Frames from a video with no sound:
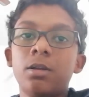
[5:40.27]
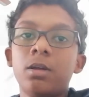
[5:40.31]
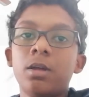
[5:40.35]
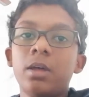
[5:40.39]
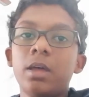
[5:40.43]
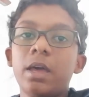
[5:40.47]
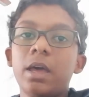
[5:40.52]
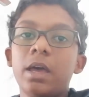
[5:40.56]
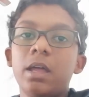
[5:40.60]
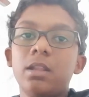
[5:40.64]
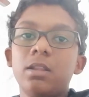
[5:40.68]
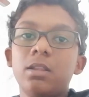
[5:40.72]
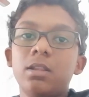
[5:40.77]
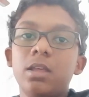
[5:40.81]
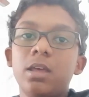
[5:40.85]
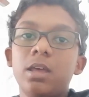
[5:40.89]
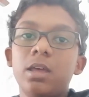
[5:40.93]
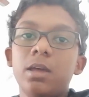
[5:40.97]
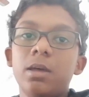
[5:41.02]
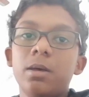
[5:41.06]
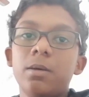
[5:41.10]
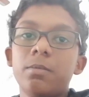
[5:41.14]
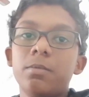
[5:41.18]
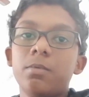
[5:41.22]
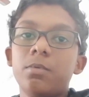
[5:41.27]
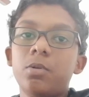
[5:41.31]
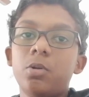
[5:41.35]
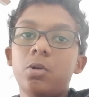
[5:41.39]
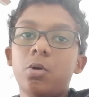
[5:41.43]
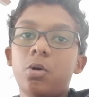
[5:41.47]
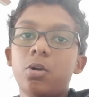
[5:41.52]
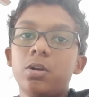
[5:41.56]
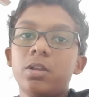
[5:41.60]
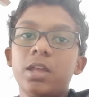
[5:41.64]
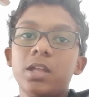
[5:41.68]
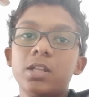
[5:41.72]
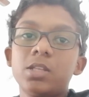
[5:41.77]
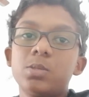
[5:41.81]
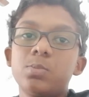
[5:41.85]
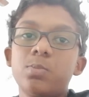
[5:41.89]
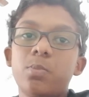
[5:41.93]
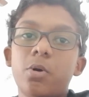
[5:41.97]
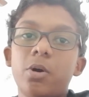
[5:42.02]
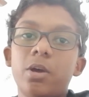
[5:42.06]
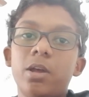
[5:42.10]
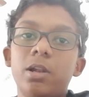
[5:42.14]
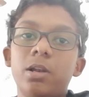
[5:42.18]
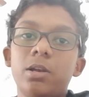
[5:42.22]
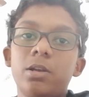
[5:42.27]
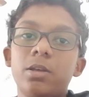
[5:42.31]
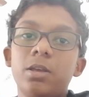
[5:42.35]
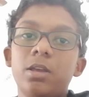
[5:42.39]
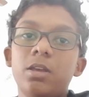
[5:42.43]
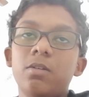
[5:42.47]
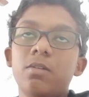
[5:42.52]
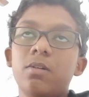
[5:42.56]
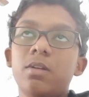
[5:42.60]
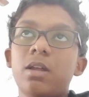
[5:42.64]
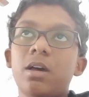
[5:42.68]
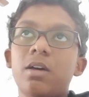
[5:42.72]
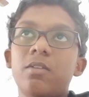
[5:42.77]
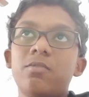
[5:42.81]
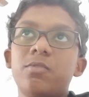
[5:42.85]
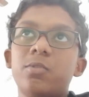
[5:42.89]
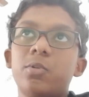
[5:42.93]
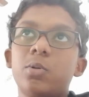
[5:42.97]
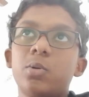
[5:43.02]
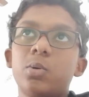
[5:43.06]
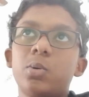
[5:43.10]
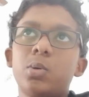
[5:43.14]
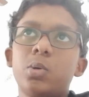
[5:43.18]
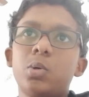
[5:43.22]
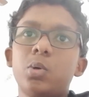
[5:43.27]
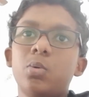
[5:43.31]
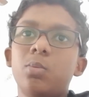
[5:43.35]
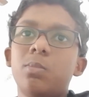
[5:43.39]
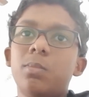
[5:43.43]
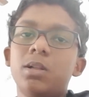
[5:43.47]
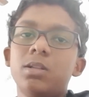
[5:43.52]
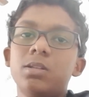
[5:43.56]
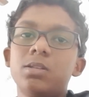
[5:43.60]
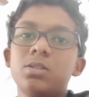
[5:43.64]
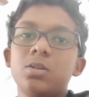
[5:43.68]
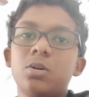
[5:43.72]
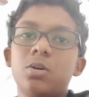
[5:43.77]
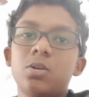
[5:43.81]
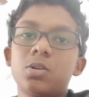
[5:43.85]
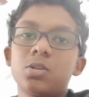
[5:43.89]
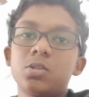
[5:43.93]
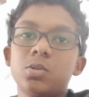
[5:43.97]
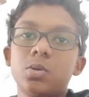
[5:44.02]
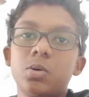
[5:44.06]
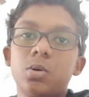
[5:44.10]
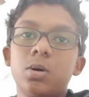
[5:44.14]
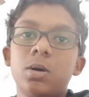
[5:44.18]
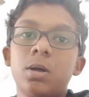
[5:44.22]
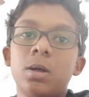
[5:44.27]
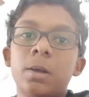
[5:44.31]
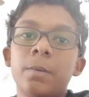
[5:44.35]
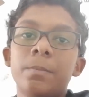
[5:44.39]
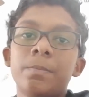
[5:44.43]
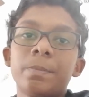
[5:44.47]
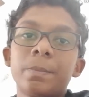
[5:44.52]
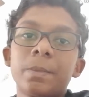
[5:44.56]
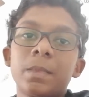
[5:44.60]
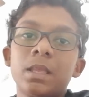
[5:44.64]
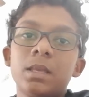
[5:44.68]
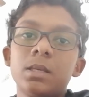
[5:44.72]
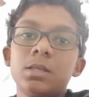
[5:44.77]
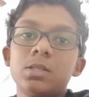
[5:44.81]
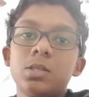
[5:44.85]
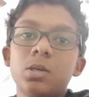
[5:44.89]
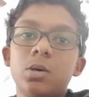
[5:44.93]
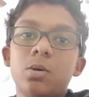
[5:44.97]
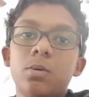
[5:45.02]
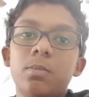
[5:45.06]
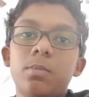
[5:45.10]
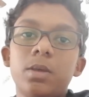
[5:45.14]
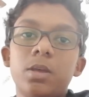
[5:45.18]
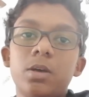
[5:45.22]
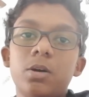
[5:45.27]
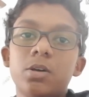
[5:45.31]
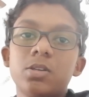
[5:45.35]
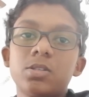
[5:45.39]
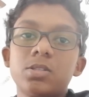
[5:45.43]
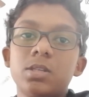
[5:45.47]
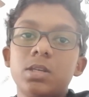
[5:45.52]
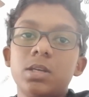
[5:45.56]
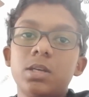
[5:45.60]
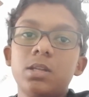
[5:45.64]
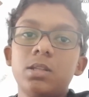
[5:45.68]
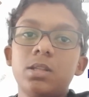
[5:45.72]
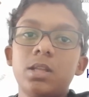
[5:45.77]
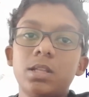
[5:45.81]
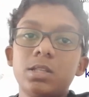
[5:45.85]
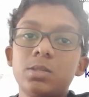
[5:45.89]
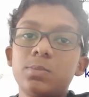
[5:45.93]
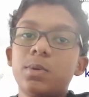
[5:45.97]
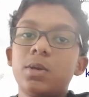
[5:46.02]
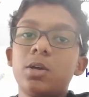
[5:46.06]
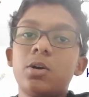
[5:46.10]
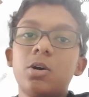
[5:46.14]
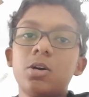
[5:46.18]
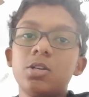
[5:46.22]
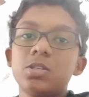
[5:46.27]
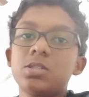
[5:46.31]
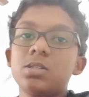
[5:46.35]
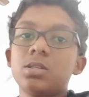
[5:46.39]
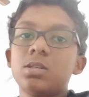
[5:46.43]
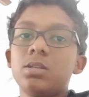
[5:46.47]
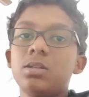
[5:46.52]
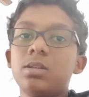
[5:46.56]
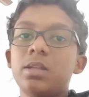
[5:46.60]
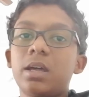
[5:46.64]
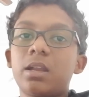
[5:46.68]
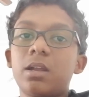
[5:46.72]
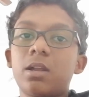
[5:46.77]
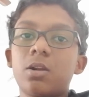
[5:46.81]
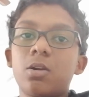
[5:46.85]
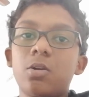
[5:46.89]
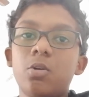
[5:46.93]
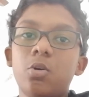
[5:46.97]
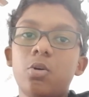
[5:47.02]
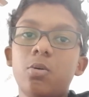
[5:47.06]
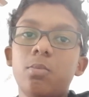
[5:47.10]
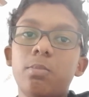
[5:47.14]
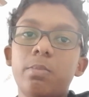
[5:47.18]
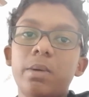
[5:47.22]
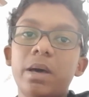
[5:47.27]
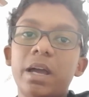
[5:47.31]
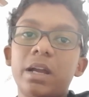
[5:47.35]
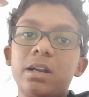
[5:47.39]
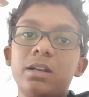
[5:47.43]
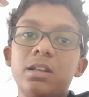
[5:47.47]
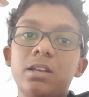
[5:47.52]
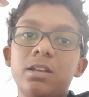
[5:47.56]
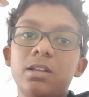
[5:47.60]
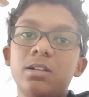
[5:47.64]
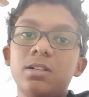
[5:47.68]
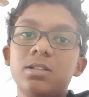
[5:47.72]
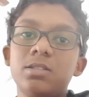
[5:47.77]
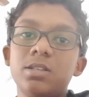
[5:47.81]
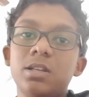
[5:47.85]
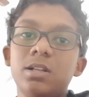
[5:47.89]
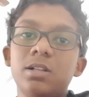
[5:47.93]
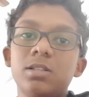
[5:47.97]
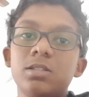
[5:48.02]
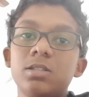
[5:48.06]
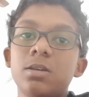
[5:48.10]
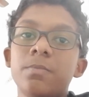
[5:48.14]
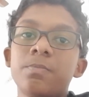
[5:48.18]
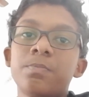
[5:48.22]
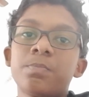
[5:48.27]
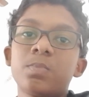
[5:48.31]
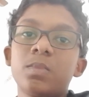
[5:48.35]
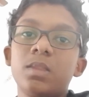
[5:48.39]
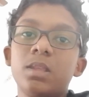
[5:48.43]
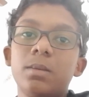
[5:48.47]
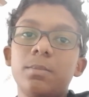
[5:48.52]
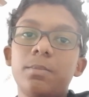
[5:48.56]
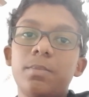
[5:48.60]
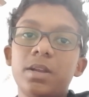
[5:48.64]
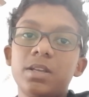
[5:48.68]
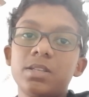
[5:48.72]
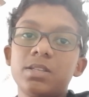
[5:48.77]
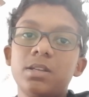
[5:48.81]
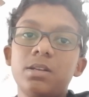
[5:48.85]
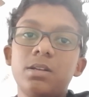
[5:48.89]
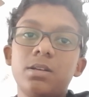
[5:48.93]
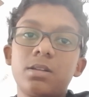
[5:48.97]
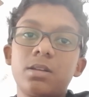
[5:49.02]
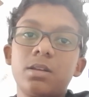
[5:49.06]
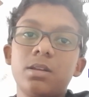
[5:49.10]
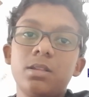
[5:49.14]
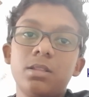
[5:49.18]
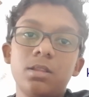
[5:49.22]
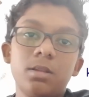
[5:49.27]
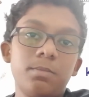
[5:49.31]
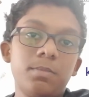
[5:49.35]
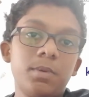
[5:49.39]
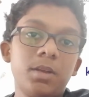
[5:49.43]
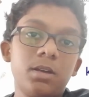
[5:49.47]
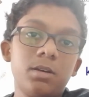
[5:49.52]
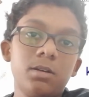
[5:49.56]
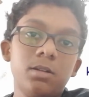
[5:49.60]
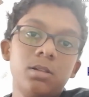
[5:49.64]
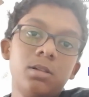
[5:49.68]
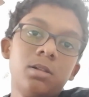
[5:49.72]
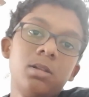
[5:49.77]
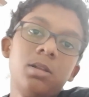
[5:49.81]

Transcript: and they don't get spoiled even after 2 months or so. So because there are no bacterial cells present in the pickle,